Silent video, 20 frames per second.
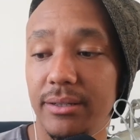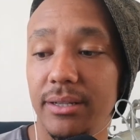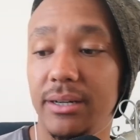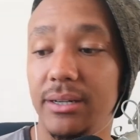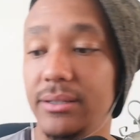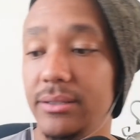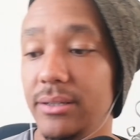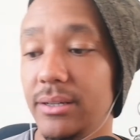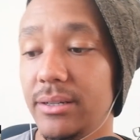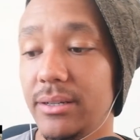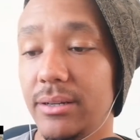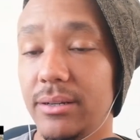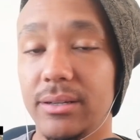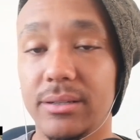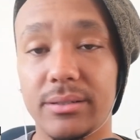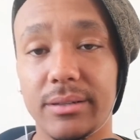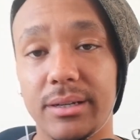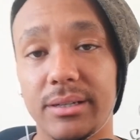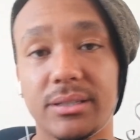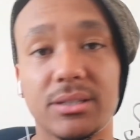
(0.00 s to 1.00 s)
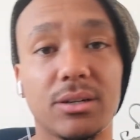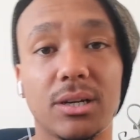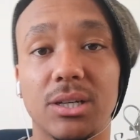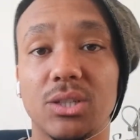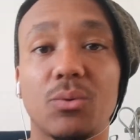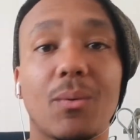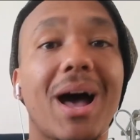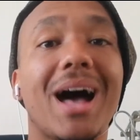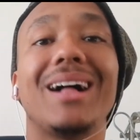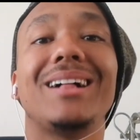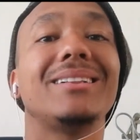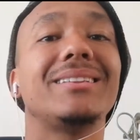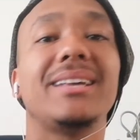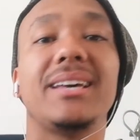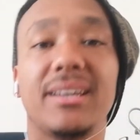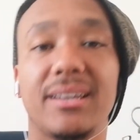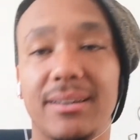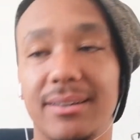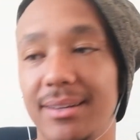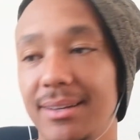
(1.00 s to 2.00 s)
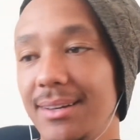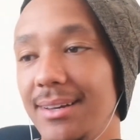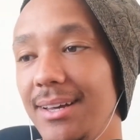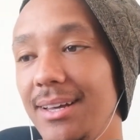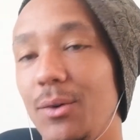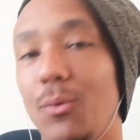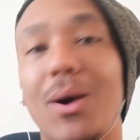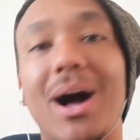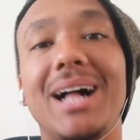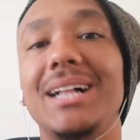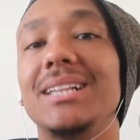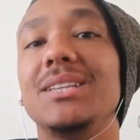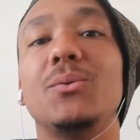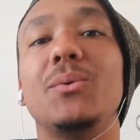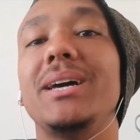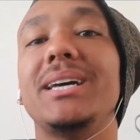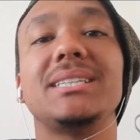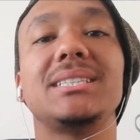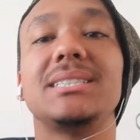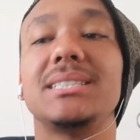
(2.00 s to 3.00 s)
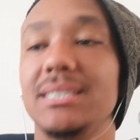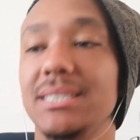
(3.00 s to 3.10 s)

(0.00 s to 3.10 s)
Then, me and my girls go wild there. Wild ways.